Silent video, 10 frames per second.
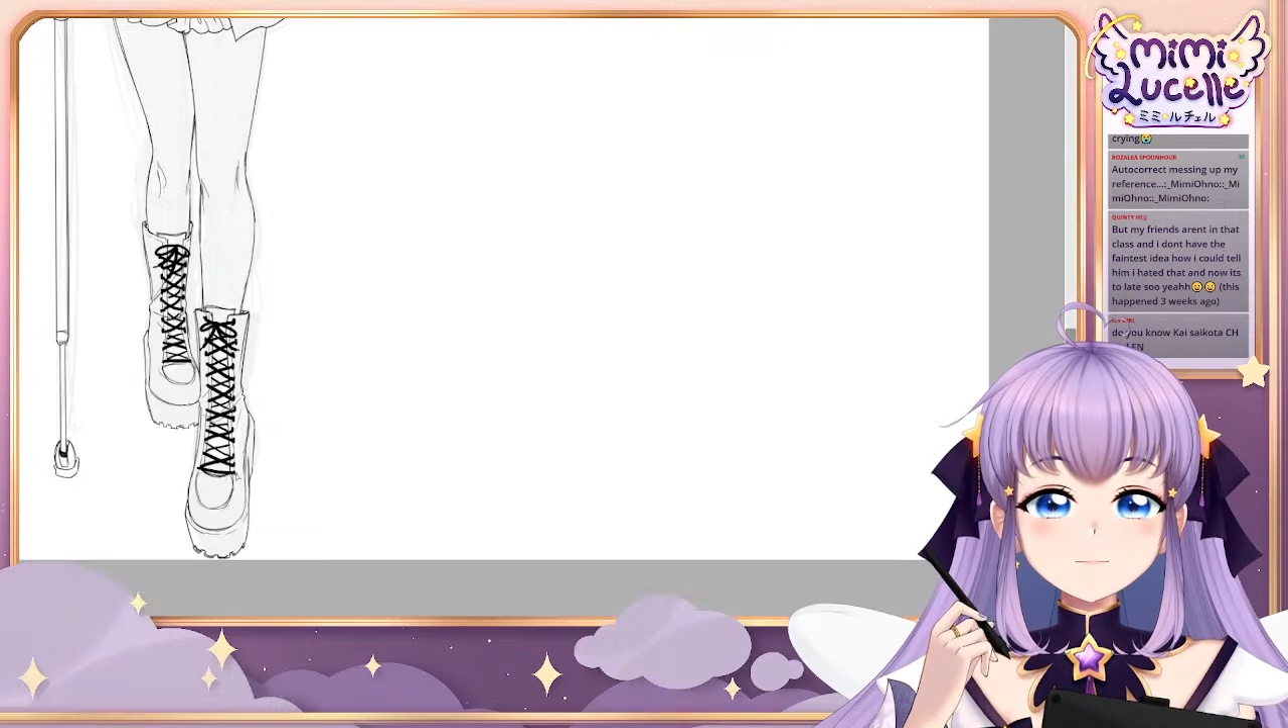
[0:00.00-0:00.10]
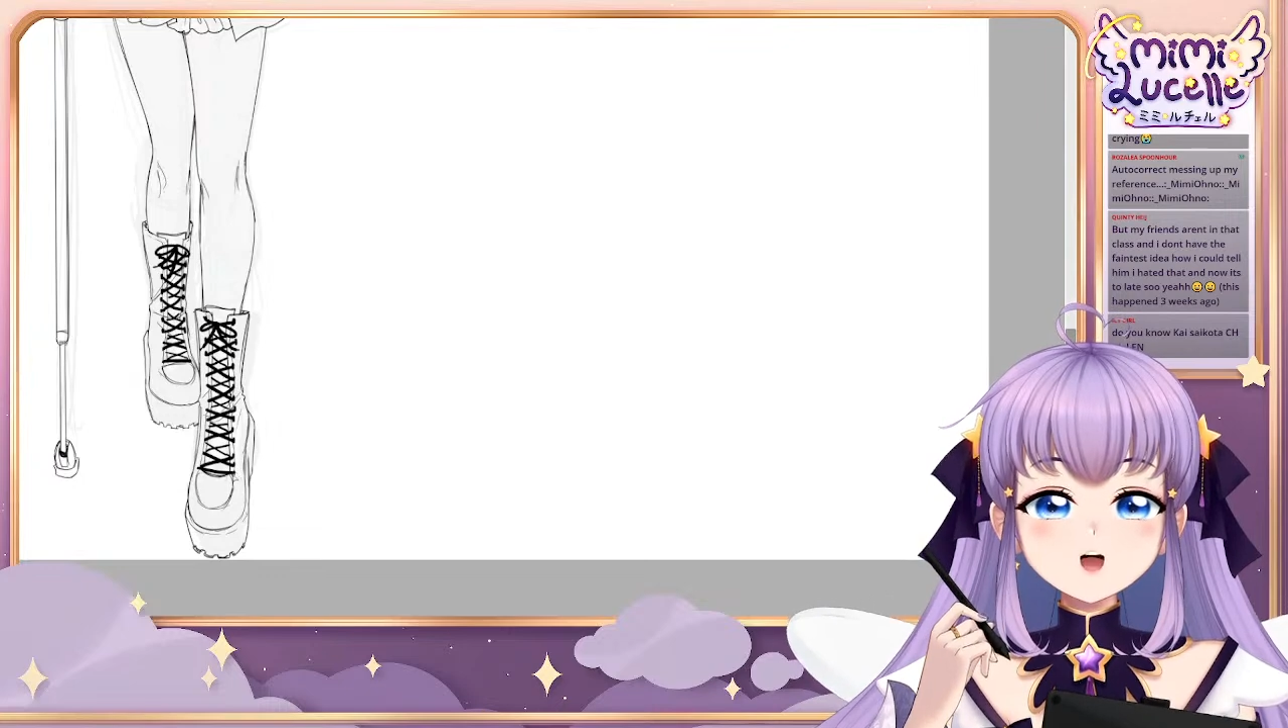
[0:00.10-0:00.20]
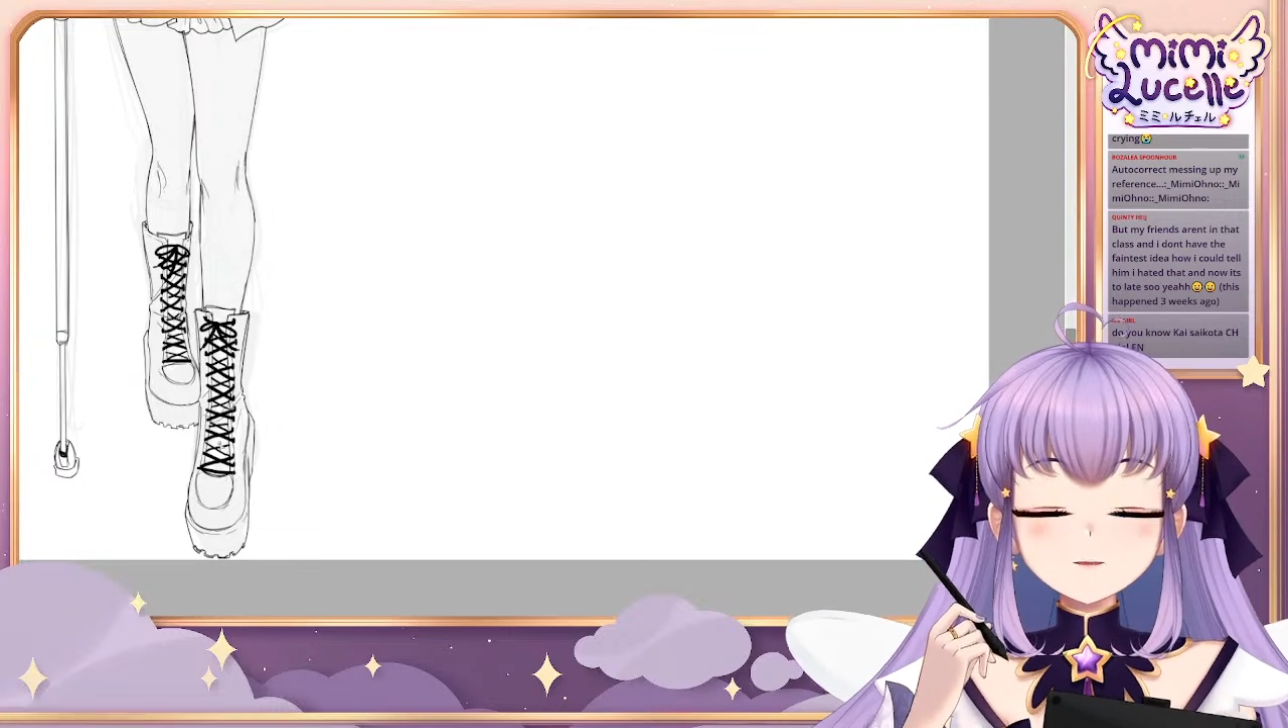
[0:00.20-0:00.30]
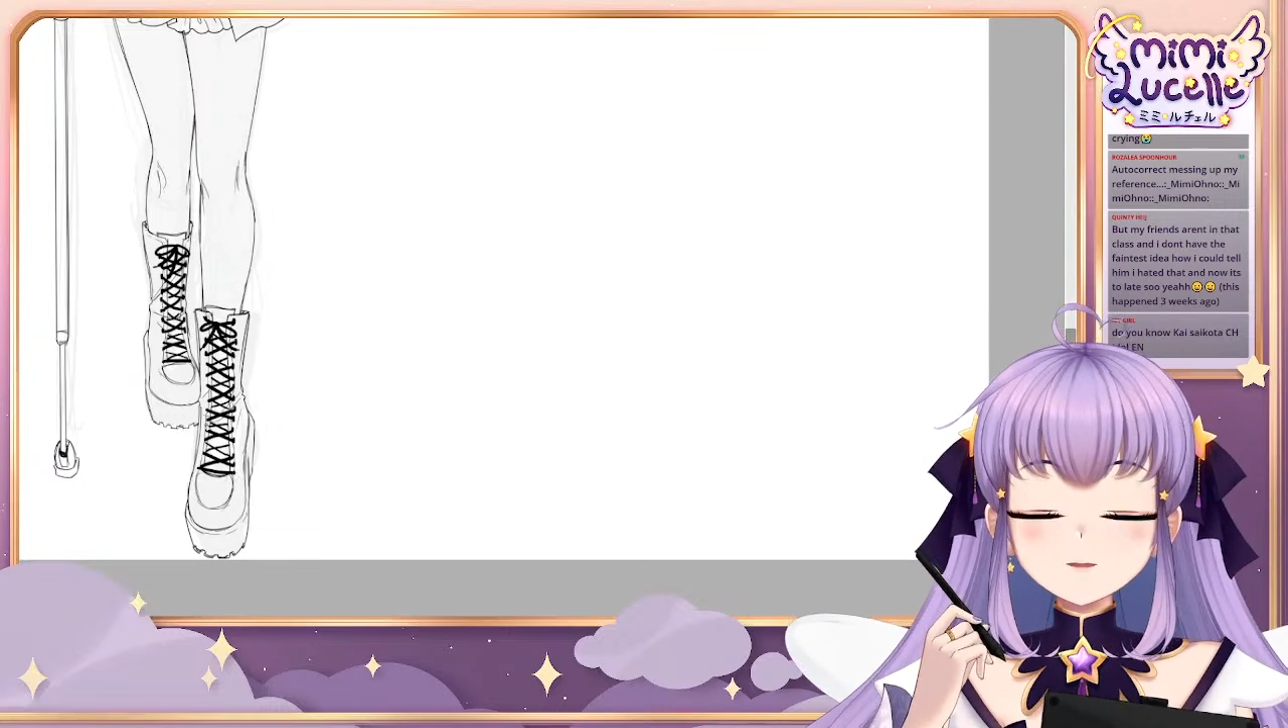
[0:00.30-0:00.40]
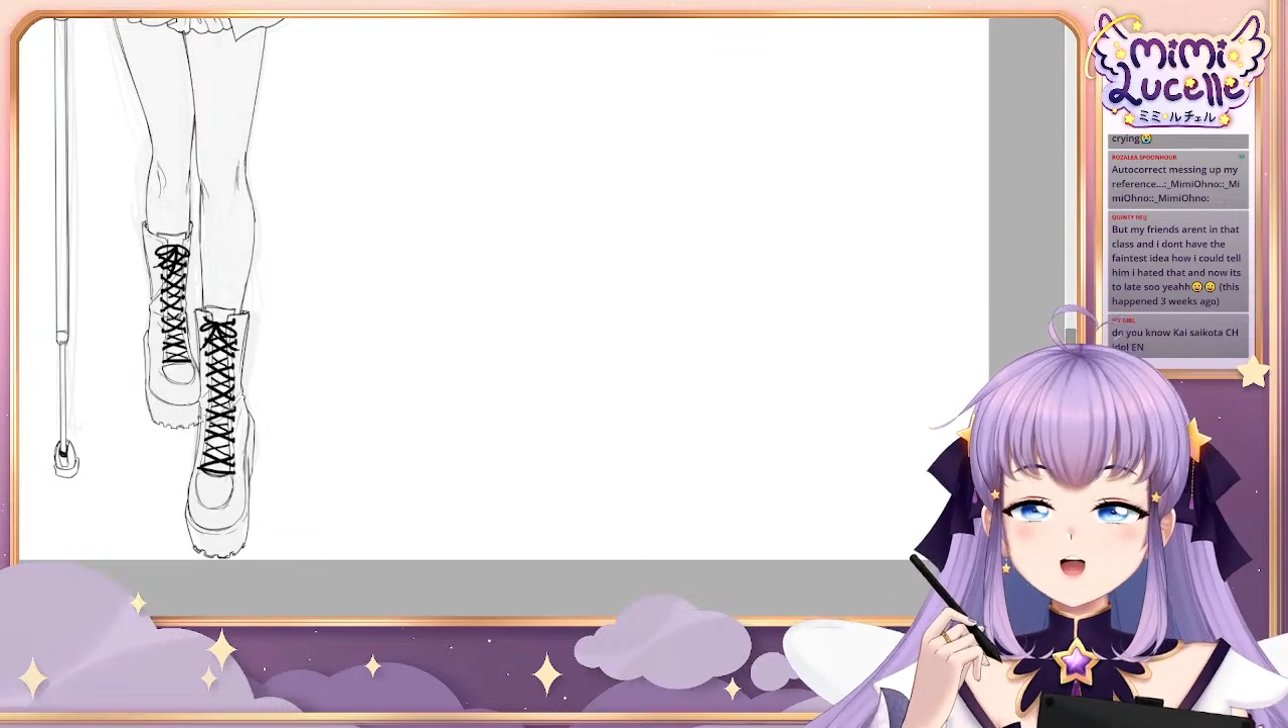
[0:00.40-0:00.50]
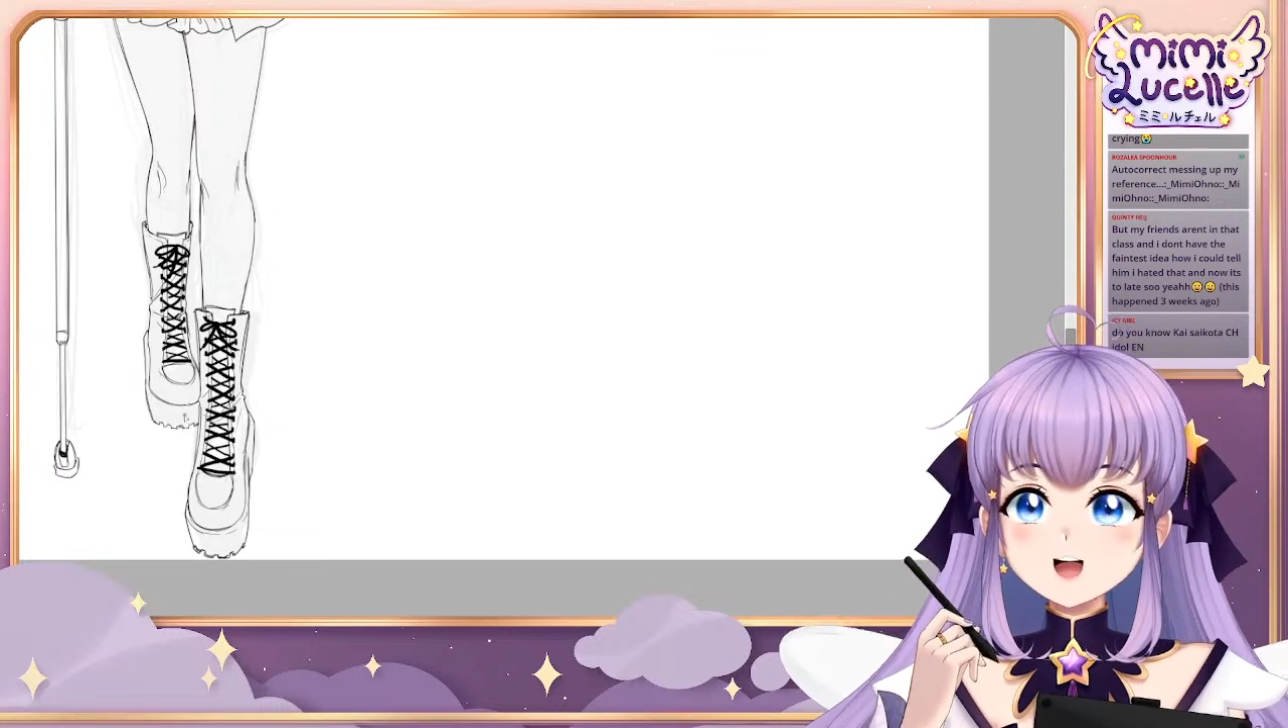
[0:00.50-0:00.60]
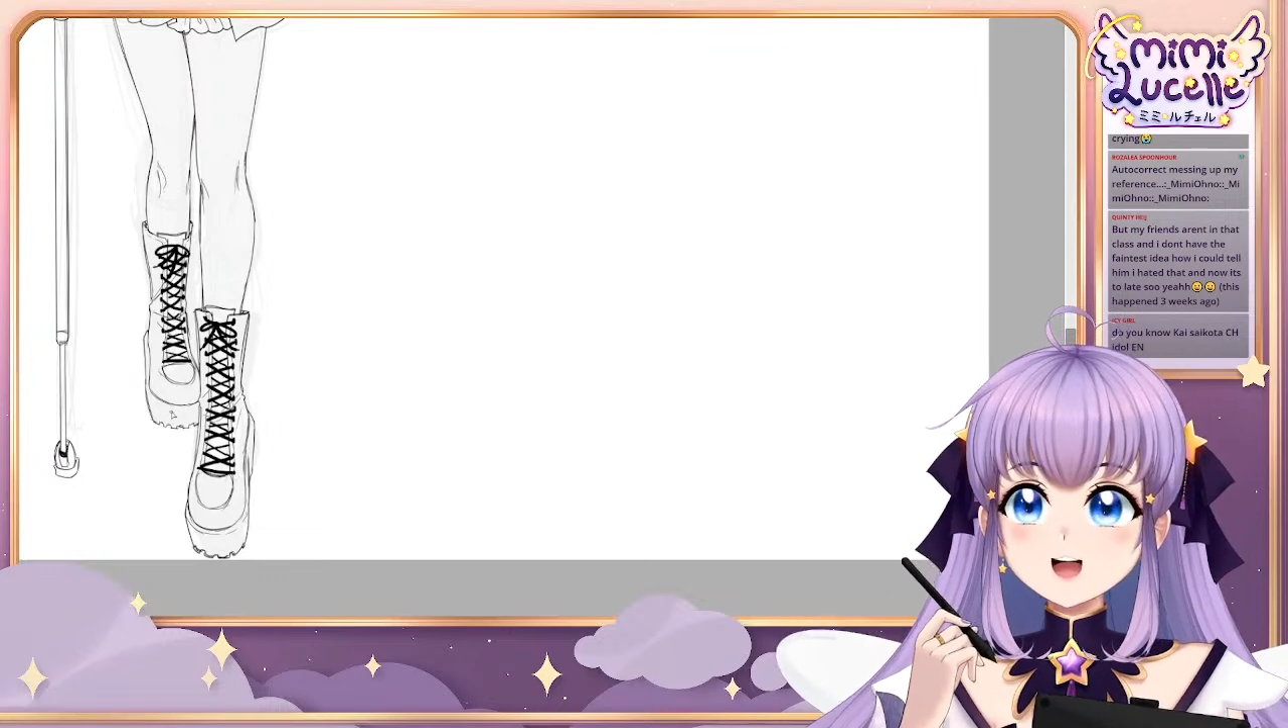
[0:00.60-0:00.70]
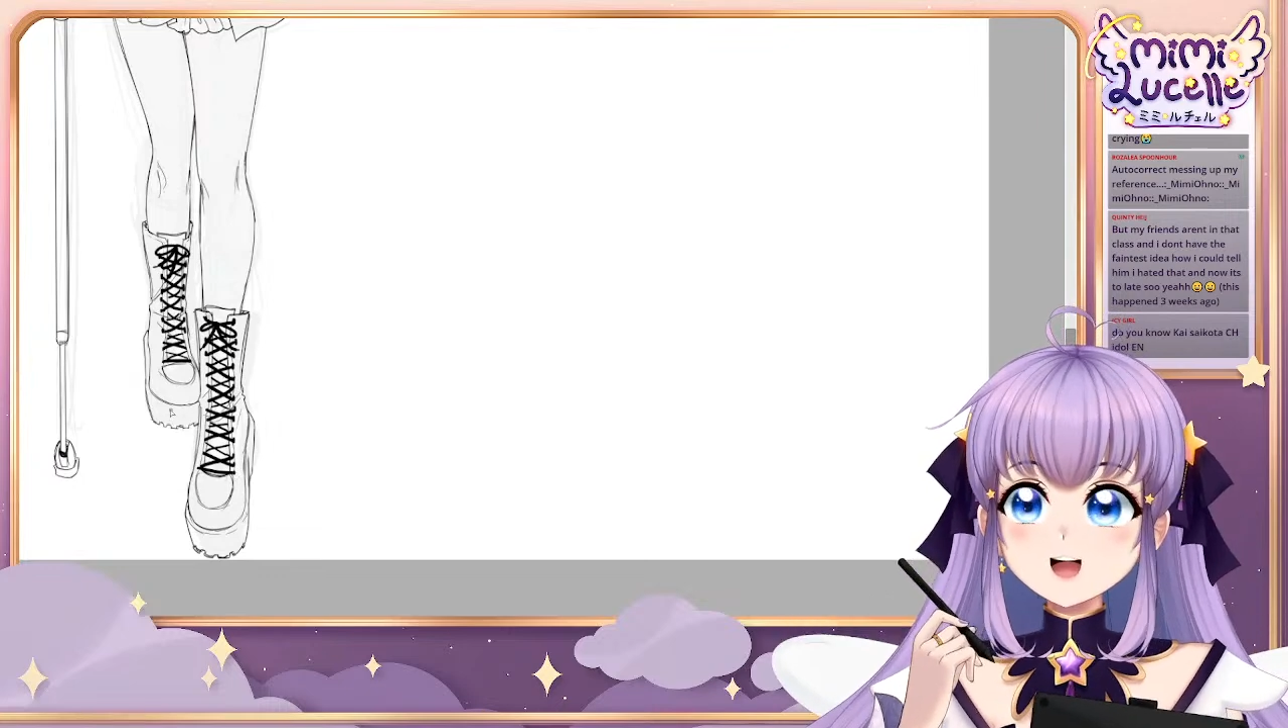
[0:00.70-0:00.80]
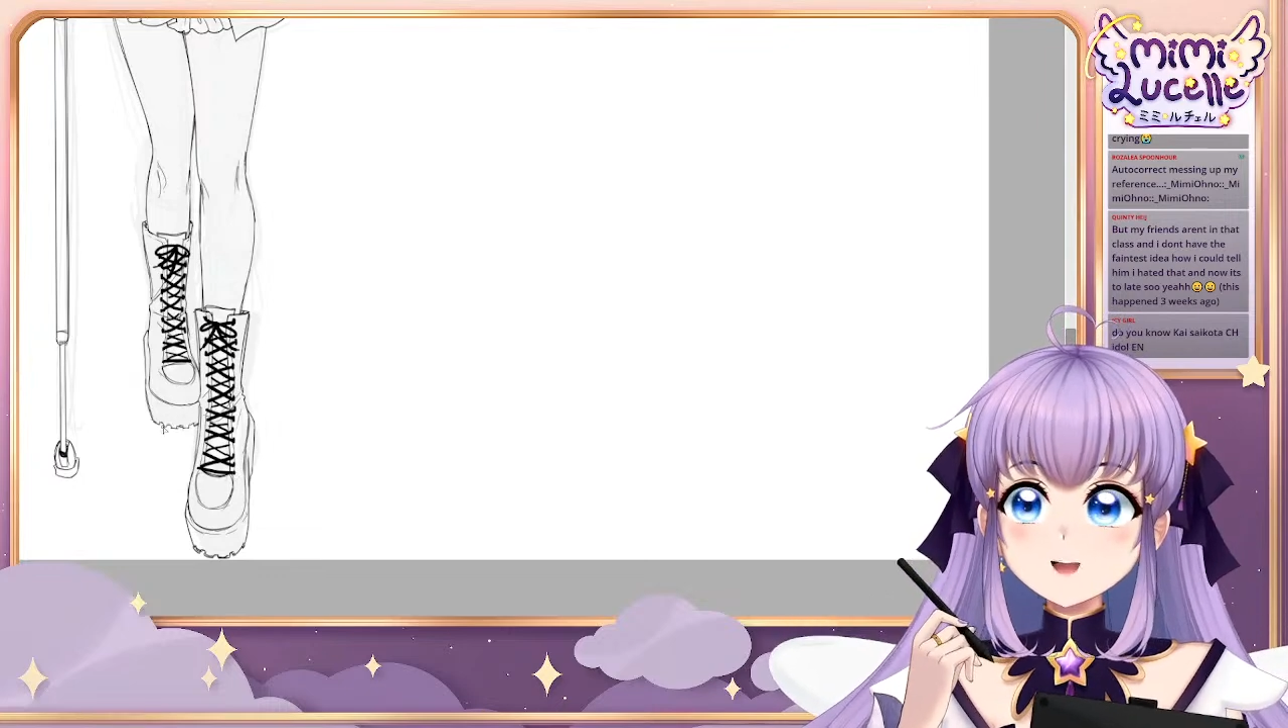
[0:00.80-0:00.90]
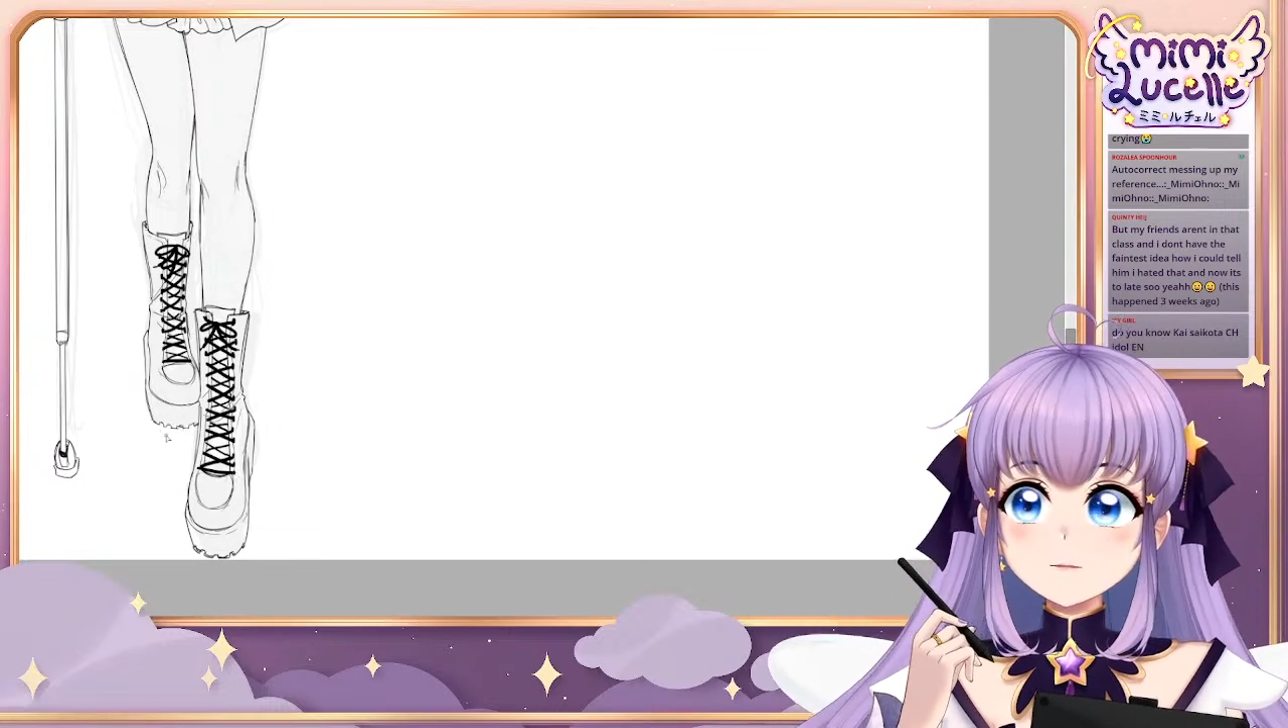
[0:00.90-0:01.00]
began to feel